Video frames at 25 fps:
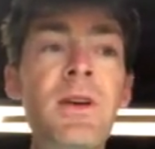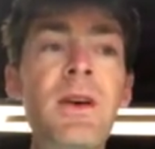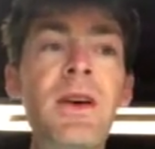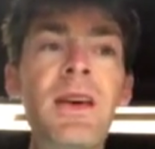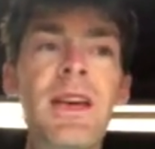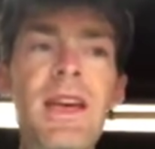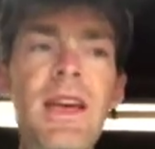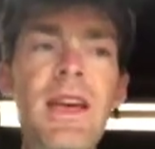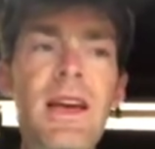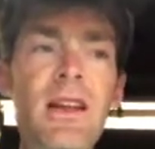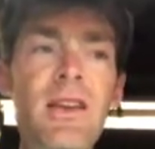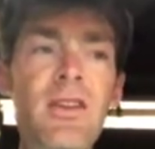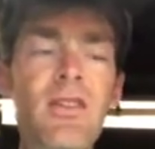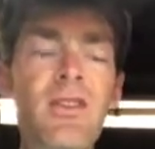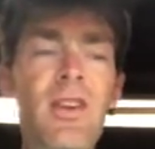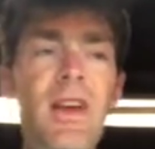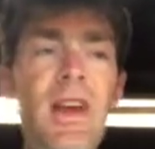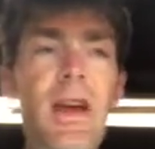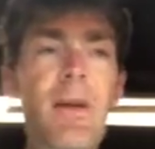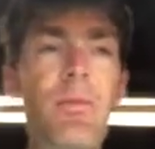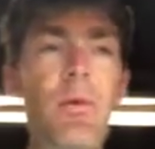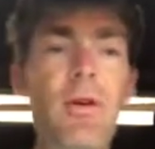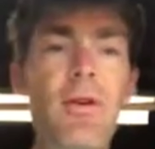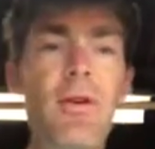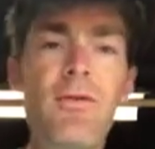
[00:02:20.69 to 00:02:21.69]
He had a
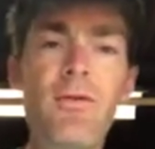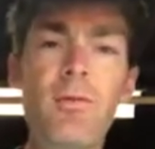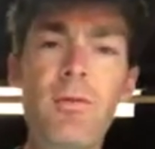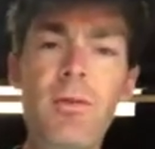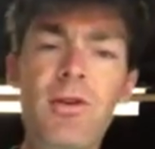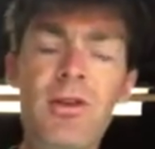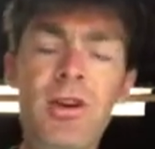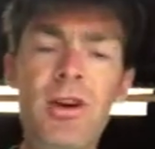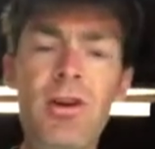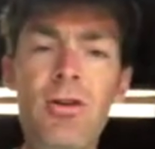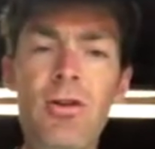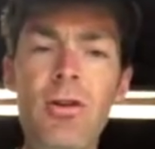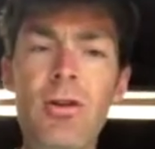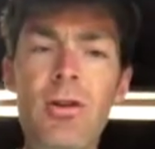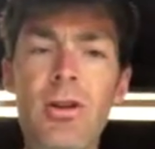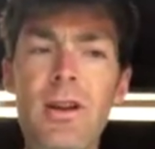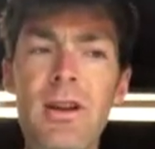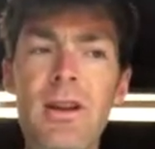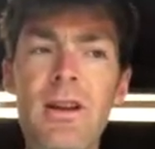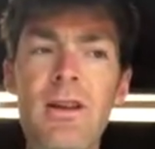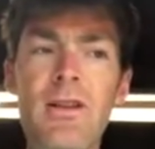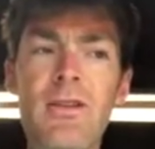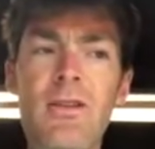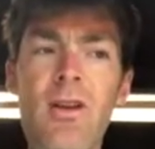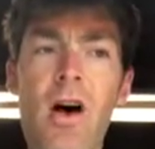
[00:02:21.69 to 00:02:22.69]
sample of a material
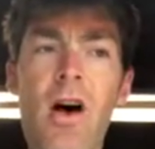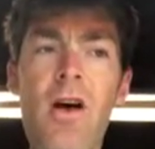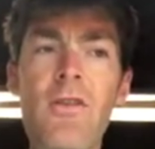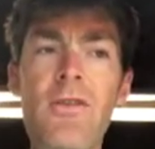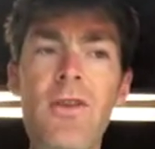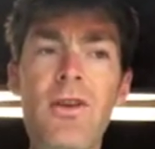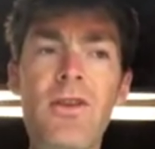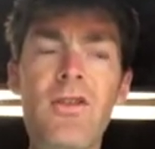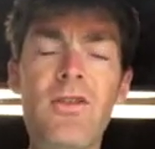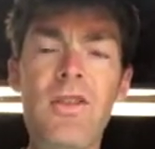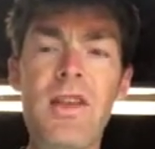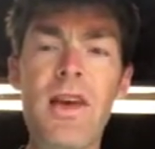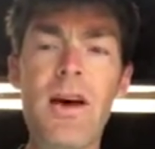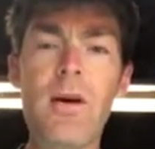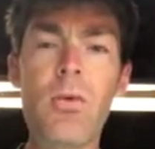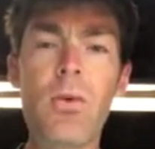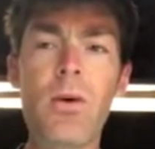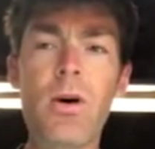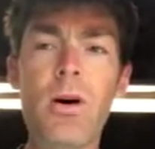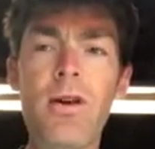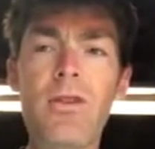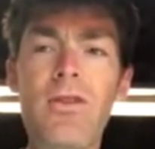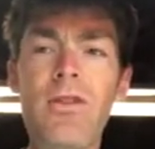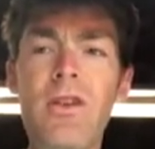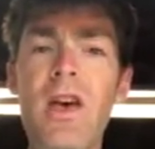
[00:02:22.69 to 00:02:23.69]
in his office that
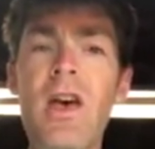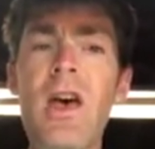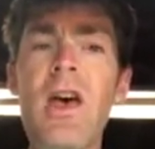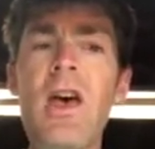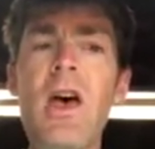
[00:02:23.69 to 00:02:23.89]
was